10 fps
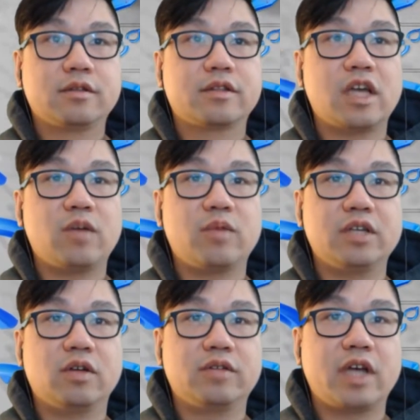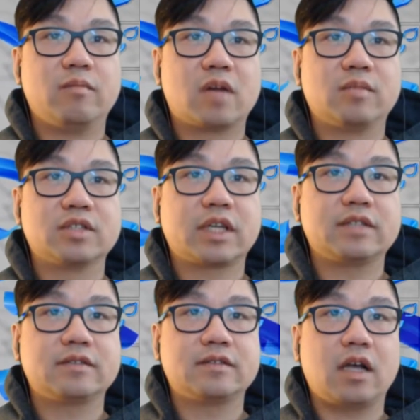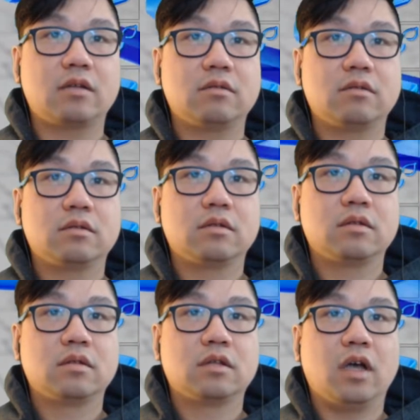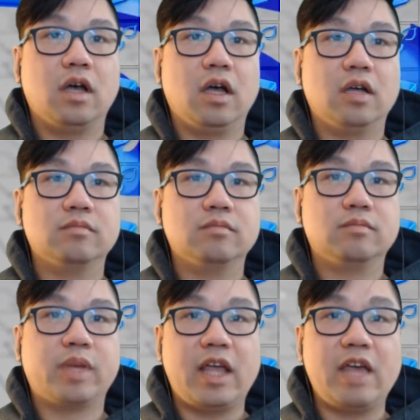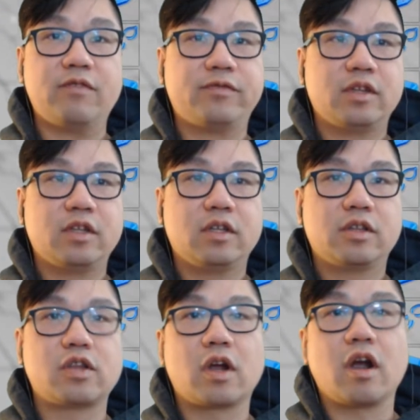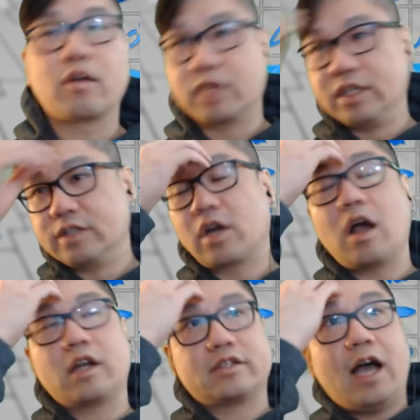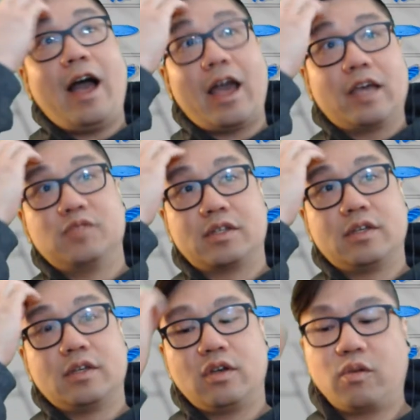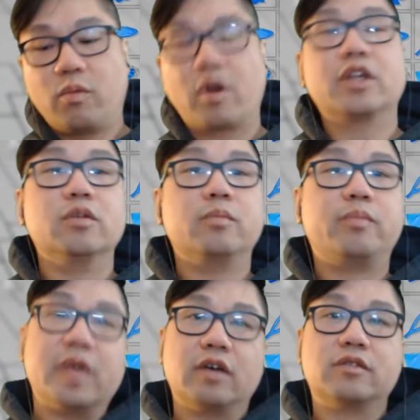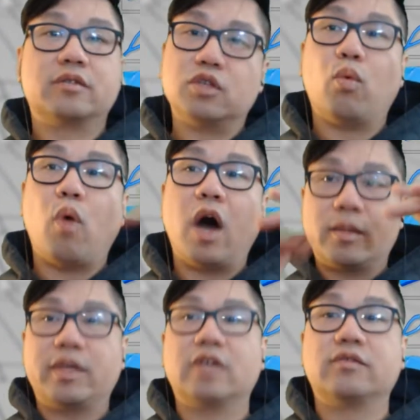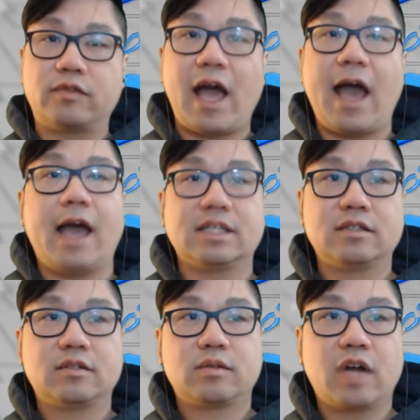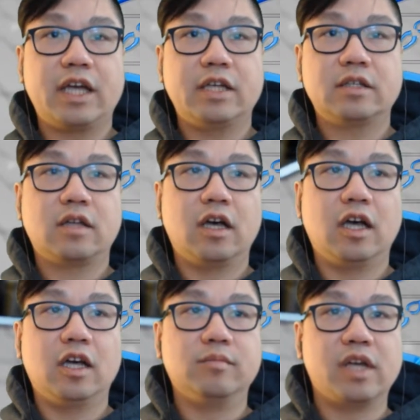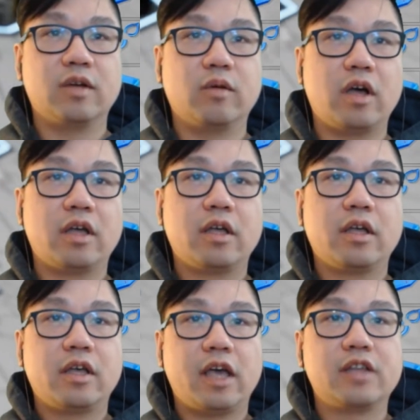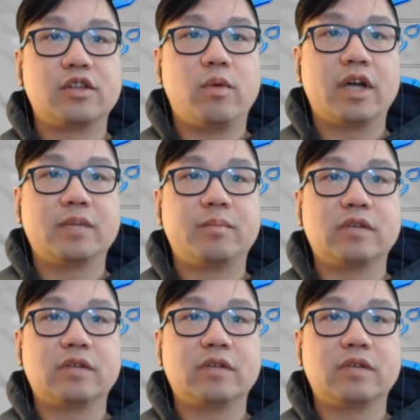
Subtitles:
That way you don't have marbles that get stuck. But if there are times where you want to build flat, right? And you want to build